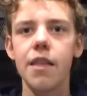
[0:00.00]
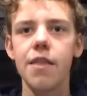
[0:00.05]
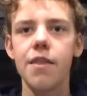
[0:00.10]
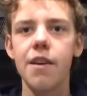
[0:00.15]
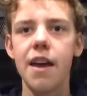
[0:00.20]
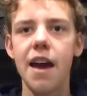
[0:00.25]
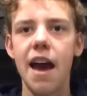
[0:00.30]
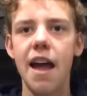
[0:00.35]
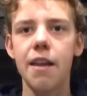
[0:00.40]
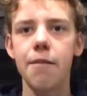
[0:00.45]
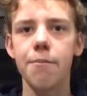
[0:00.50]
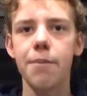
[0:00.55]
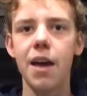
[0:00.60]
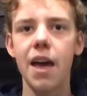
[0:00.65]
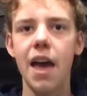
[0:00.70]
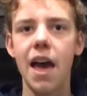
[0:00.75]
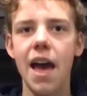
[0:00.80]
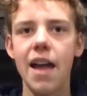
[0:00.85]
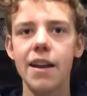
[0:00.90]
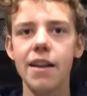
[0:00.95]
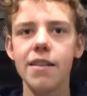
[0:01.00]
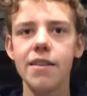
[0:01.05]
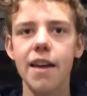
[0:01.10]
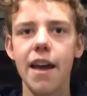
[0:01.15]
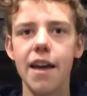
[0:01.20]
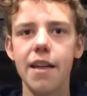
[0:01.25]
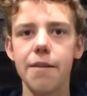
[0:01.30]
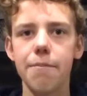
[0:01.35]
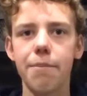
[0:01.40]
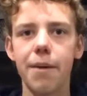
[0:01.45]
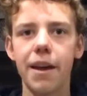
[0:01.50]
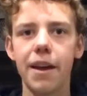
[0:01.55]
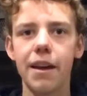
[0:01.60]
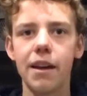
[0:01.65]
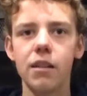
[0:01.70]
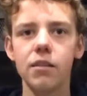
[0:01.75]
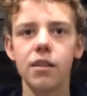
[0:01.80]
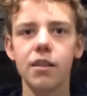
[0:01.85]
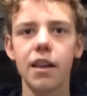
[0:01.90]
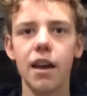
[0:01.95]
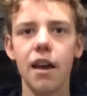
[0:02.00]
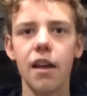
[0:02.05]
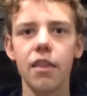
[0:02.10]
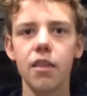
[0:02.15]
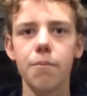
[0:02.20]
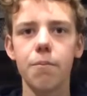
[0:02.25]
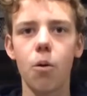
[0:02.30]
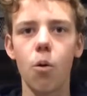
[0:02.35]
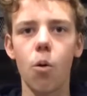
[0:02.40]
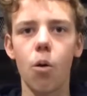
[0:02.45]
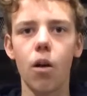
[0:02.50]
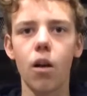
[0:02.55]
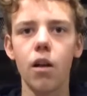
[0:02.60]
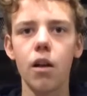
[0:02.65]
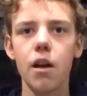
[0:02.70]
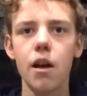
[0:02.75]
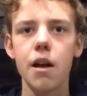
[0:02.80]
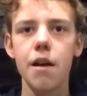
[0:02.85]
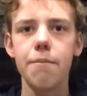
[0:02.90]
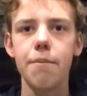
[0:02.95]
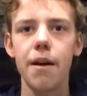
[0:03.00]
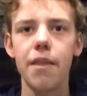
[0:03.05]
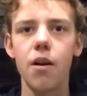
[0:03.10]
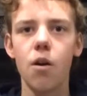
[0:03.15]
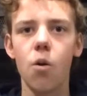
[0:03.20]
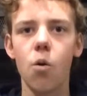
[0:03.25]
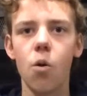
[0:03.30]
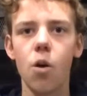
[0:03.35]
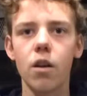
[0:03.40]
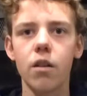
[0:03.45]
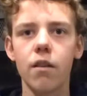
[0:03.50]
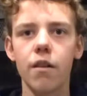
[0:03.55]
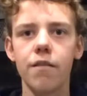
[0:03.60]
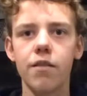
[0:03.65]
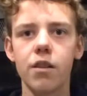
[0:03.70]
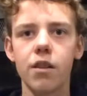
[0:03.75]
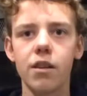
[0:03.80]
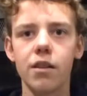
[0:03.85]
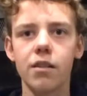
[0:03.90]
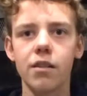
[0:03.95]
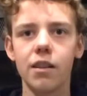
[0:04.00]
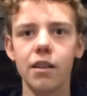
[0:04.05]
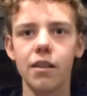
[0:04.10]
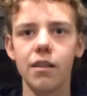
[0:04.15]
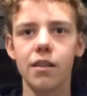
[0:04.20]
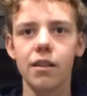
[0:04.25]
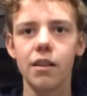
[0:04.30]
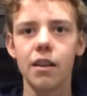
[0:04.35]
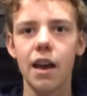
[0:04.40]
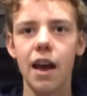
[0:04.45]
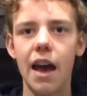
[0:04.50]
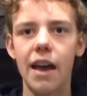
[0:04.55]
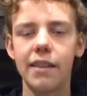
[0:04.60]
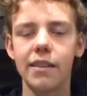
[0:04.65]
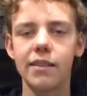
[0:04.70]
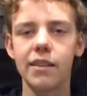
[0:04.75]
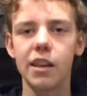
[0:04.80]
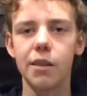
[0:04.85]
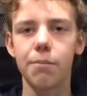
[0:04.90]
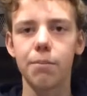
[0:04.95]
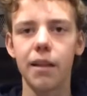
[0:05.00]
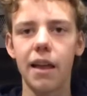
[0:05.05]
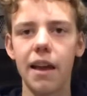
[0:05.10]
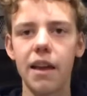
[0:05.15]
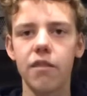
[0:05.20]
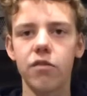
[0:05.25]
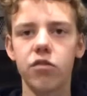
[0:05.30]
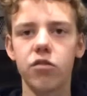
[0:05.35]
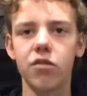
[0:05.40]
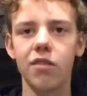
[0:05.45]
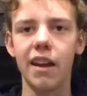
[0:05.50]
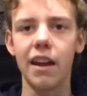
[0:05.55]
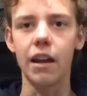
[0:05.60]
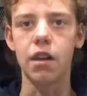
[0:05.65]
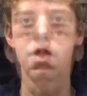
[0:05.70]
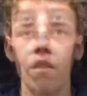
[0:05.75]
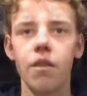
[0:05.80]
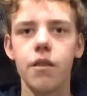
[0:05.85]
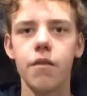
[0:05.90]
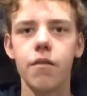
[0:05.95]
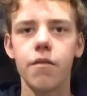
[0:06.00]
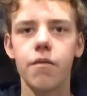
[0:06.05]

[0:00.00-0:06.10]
they had him beheaded and impaled his head on the pole by the order of Xerxes, as a display of strength.